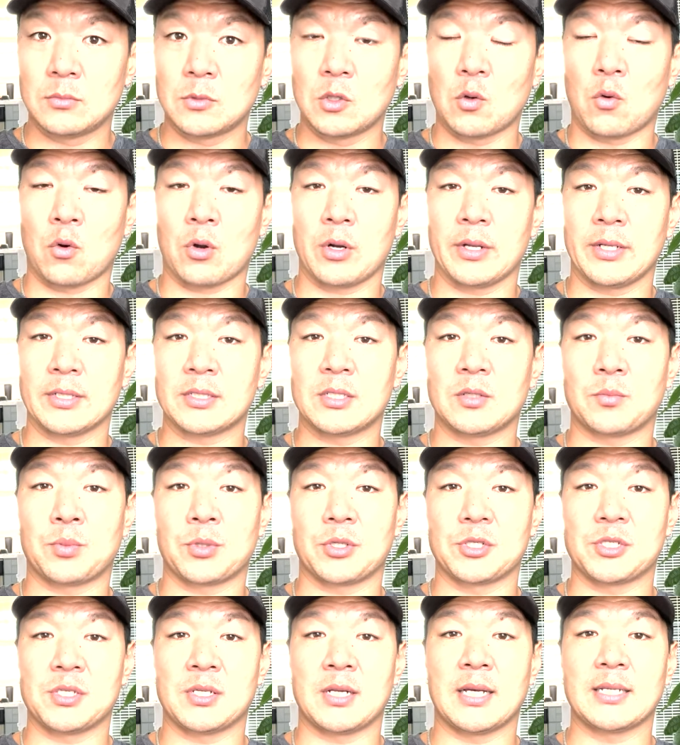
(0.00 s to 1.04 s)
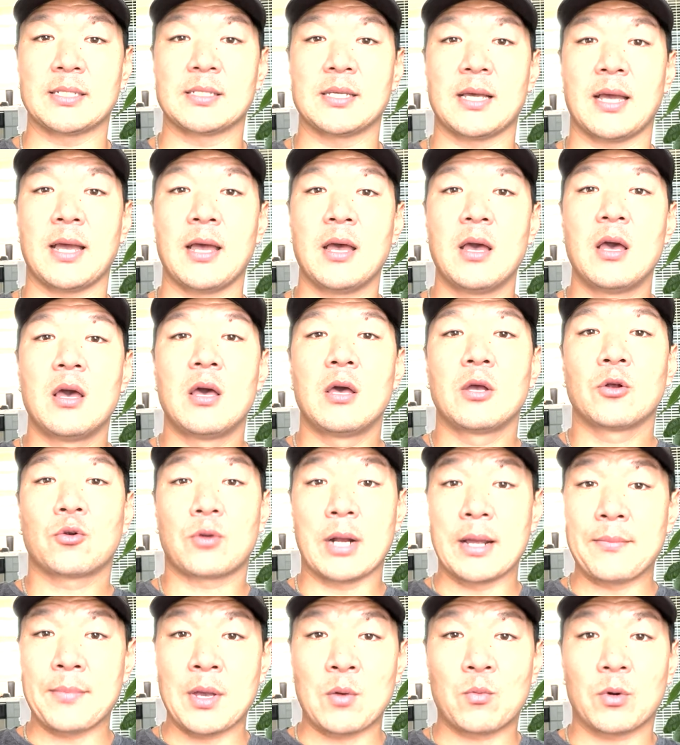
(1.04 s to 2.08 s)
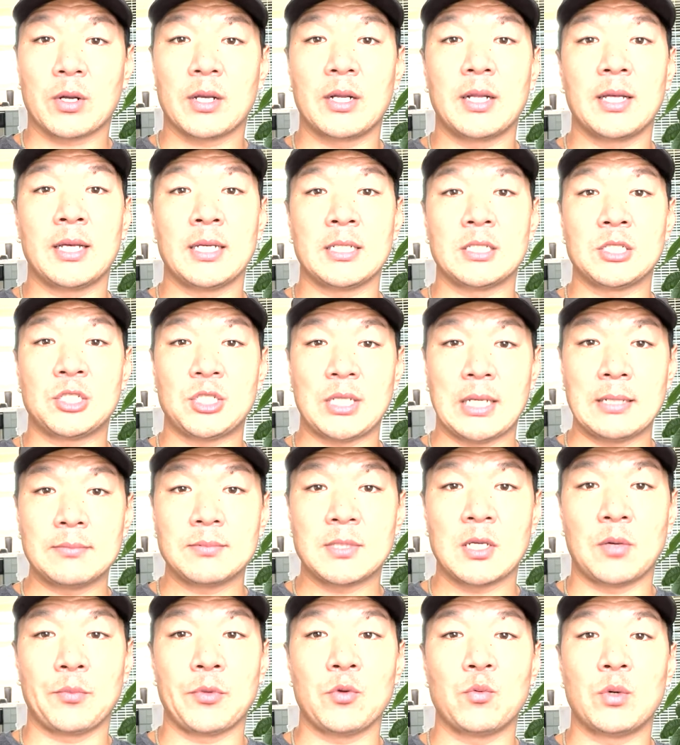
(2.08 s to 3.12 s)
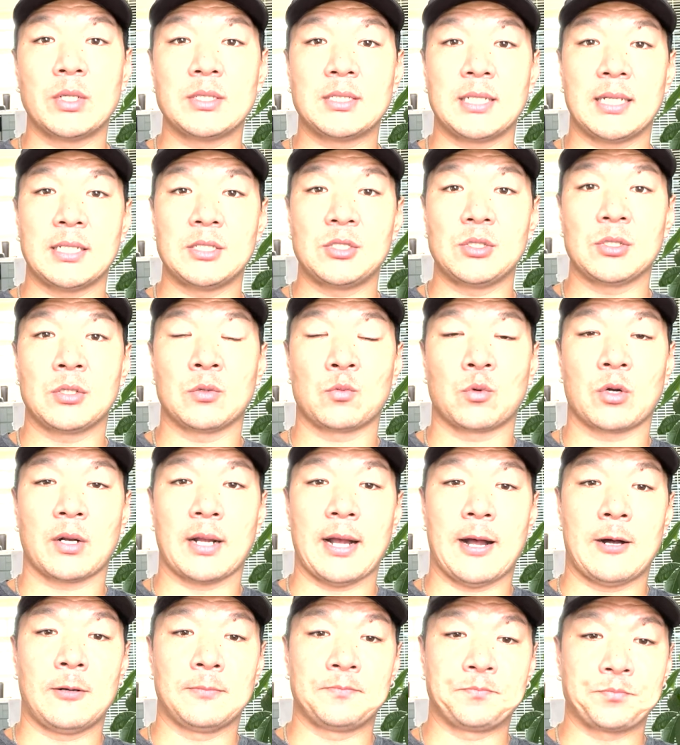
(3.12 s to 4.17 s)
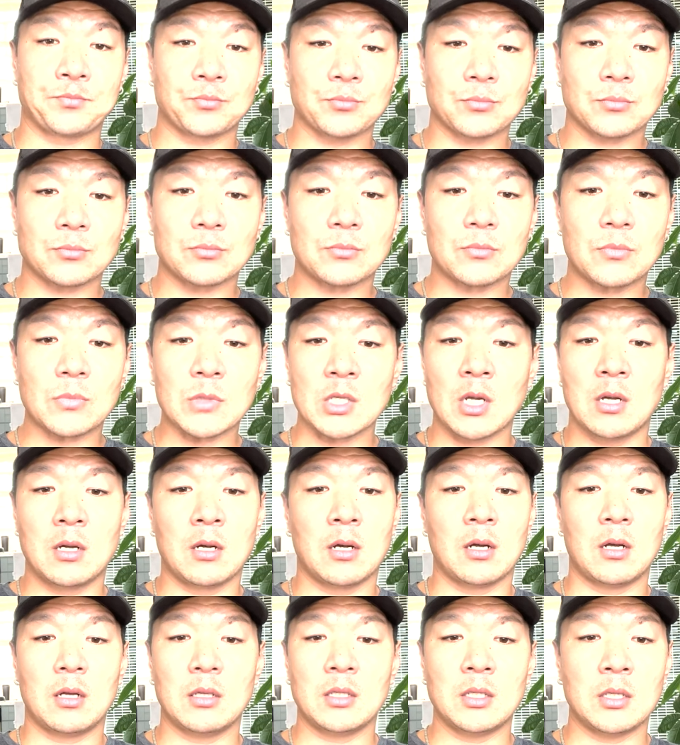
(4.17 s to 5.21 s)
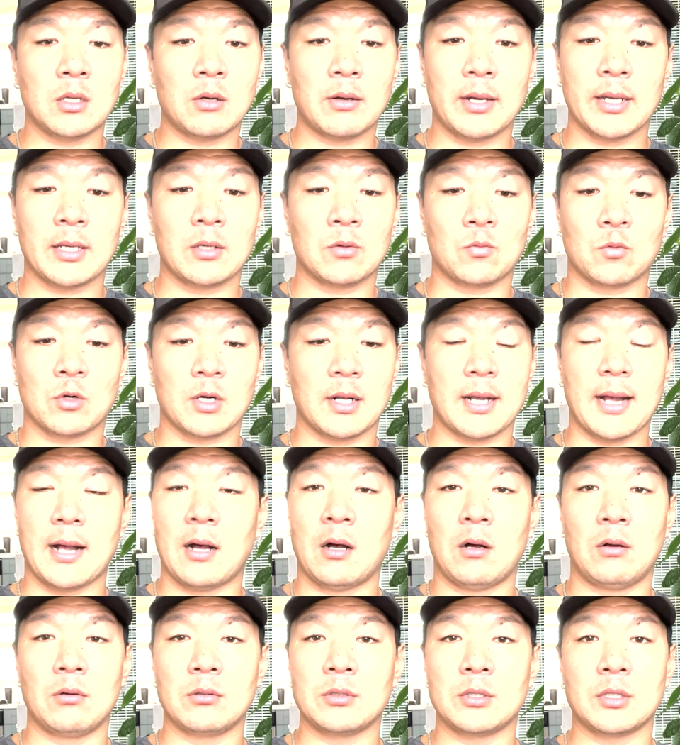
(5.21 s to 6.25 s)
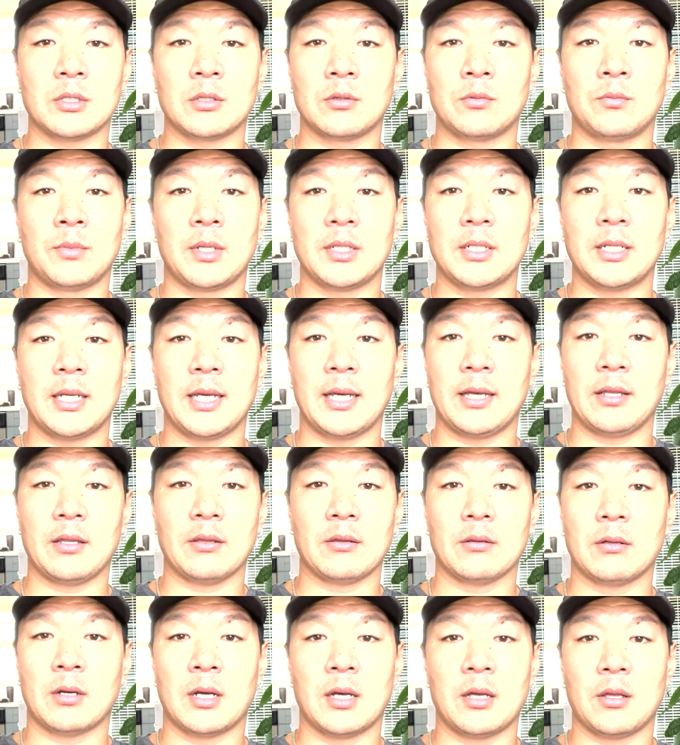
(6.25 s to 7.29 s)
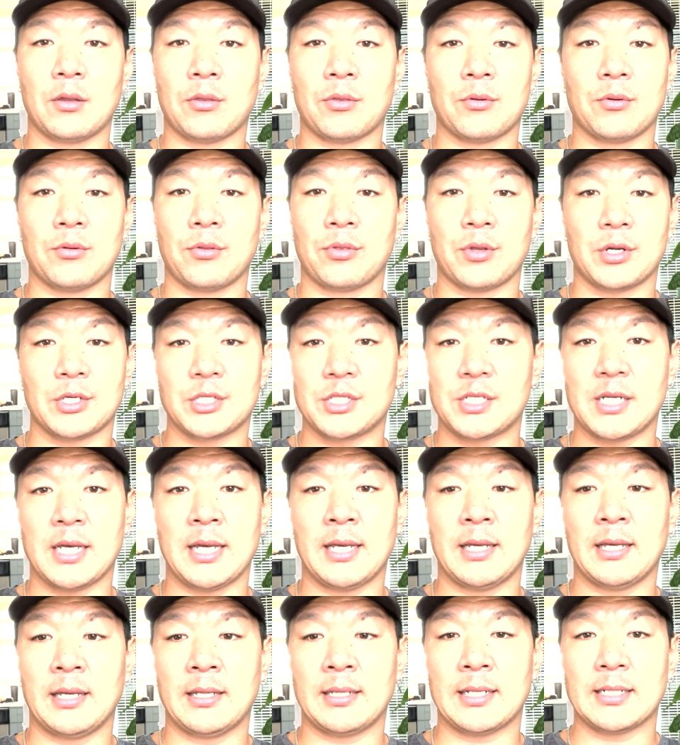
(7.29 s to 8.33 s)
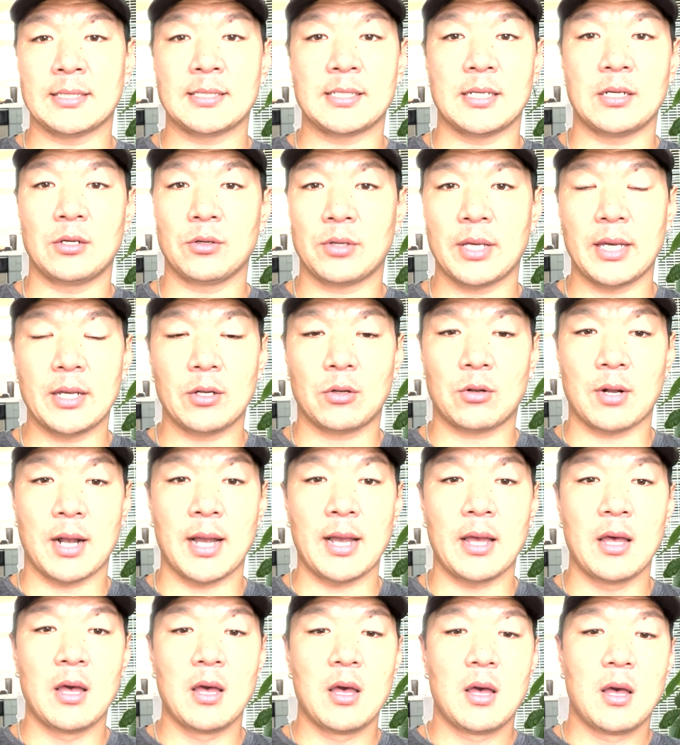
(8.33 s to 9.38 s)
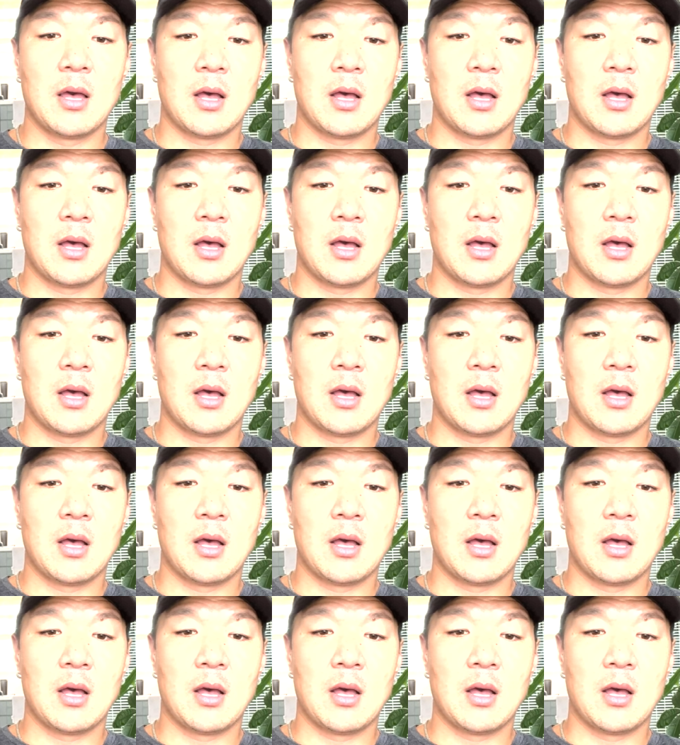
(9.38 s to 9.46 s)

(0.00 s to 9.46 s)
oriented person i say great man we're going to get in shape tell me what days you can work out uh, you know, I can work out, you know, Monday uh, through Thursday, and that's it. Okay, great.